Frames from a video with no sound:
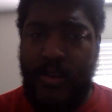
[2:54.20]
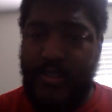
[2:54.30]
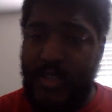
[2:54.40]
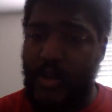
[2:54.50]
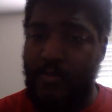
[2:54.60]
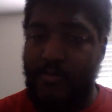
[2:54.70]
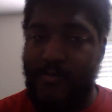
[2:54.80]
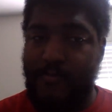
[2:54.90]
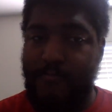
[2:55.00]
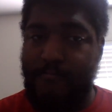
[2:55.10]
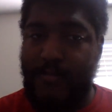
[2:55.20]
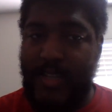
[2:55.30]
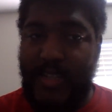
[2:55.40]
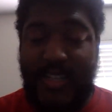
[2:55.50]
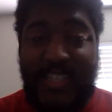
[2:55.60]
So,
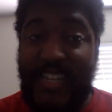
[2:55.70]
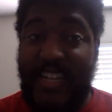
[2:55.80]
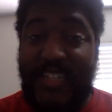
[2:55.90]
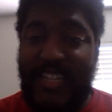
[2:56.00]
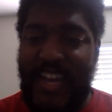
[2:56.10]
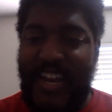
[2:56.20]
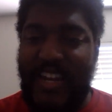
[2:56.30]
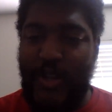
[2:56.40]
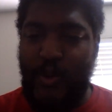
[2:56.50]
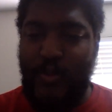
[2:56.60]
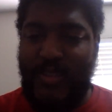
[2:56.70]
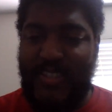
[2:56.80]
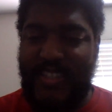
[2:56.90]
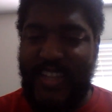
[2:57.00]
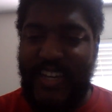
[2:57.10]
Let's get into that noon
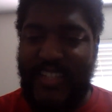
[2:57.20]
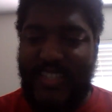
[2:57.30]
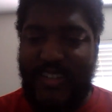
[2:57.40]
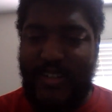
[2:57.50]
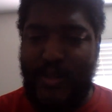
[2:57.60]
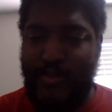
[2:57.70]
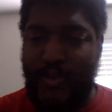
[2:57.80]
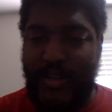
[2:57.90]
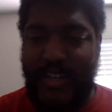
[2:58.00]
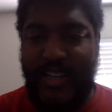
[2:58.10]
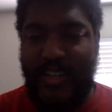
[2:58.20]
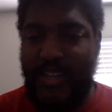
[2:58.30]
slate. Oh boy.